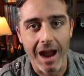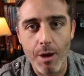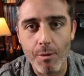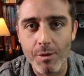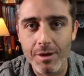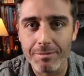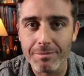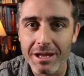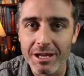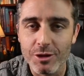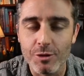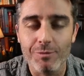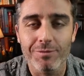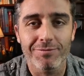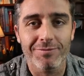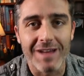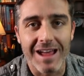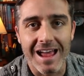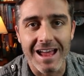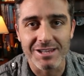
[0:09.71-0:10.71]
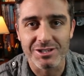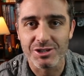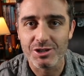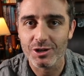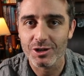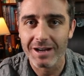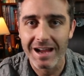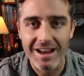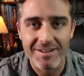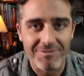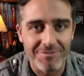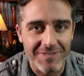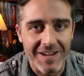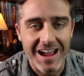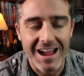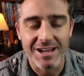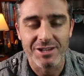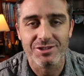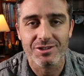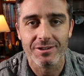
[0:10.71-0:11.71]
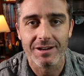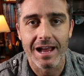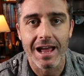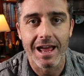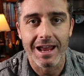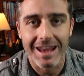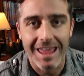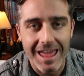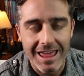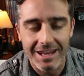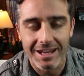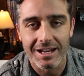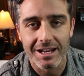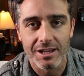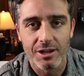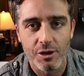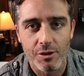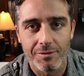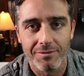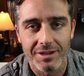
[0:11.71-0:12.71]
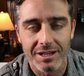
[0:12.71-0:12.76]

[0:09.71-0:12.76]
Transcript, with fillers: I wanna make you faster and faster at editing your